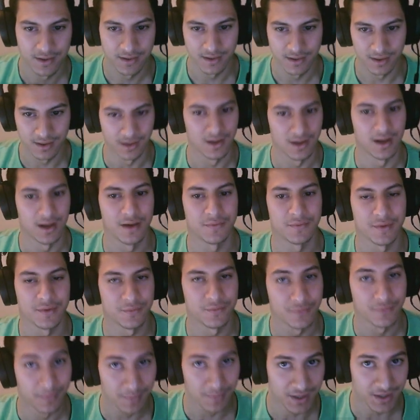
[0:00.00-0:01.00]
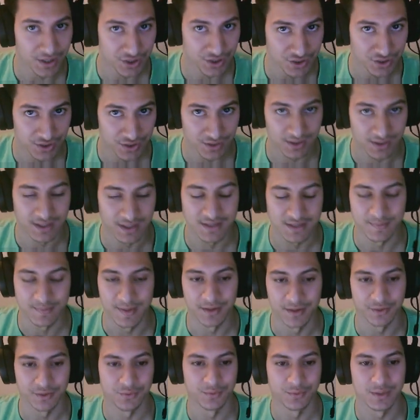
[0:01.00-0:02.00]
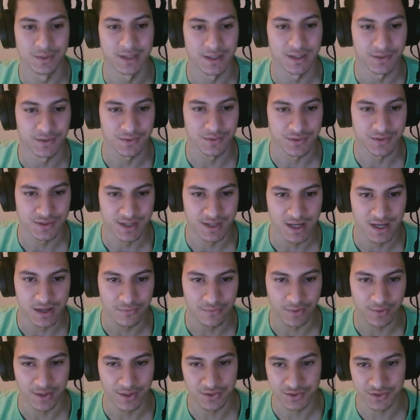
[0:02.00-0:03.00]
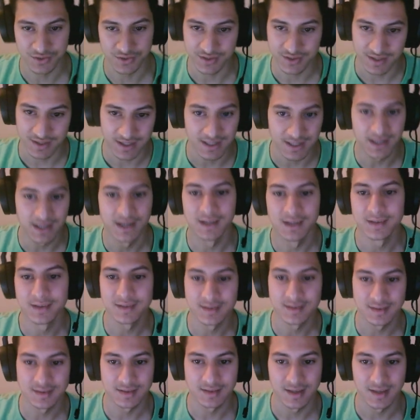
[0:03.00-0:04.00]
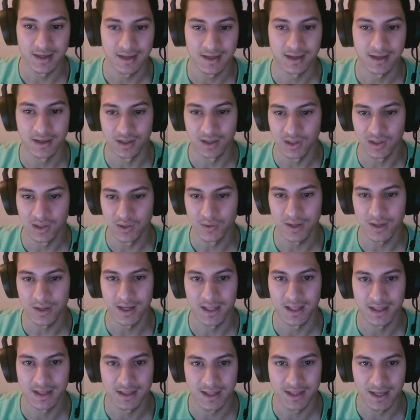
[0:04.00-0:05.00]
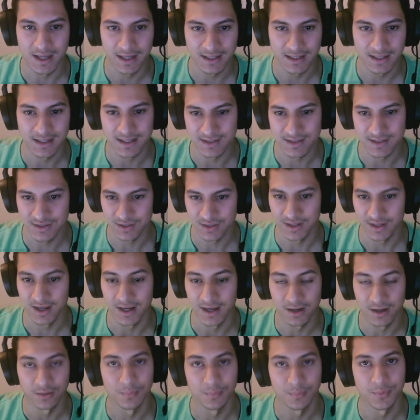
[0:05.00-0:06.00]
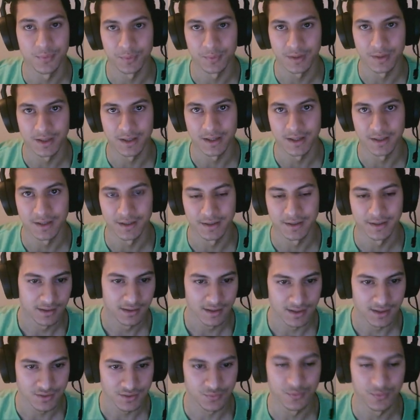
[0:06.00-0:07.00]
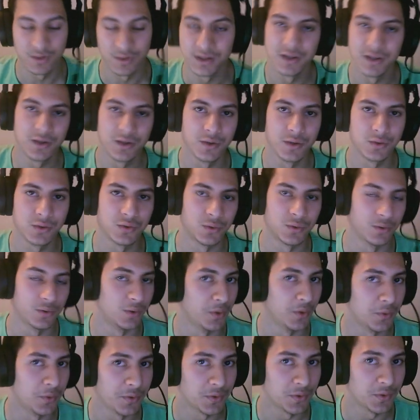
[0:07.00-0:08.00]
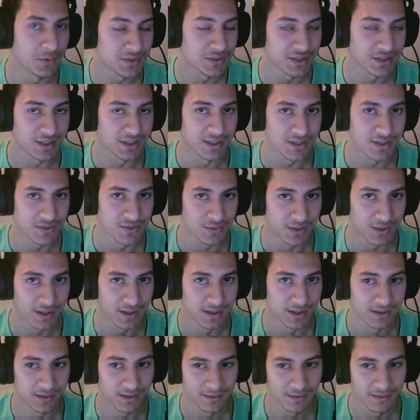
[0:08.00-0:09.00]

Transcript: a lot of information. It's better to read that yourself. I just say take a look at that. It's gonna help you a lot. It's really good to know those things, okay?